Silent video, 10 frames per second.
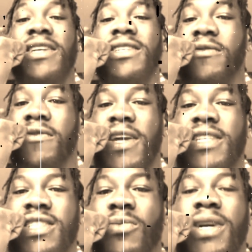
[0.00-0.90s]
face to
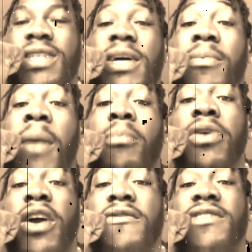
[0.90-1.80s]
face, so much that my
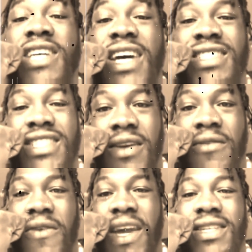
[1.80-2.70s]
breath touched
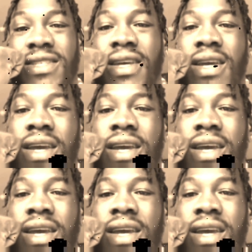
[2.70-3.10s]
their face.